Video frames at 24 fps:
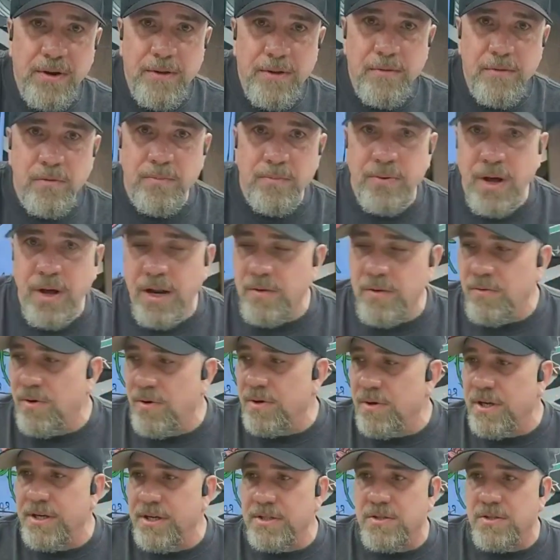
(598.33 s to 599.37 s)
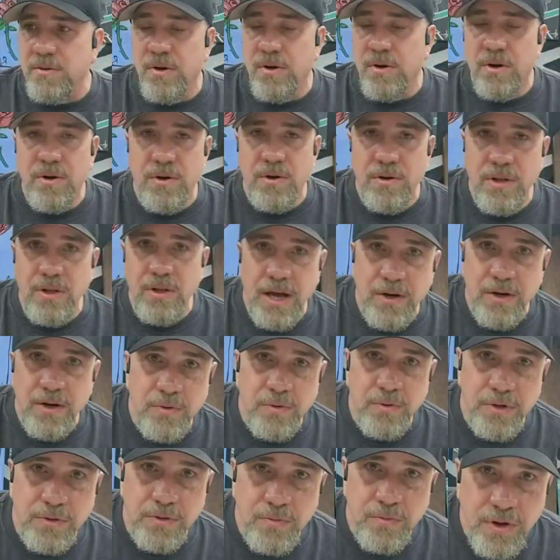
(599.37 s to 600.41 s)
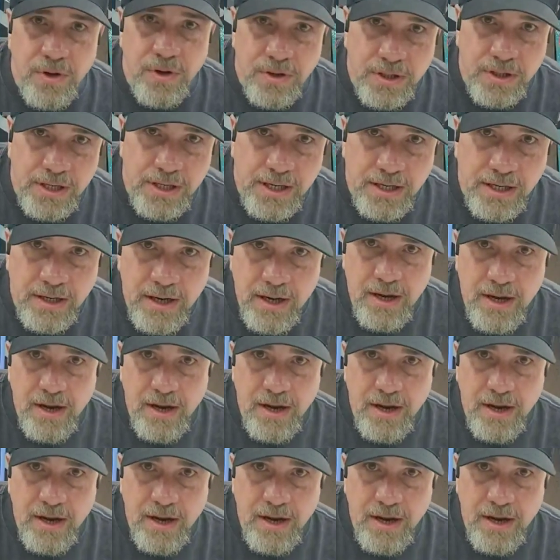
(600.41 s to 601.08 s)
We probably won't get to a whole lot of woodworking.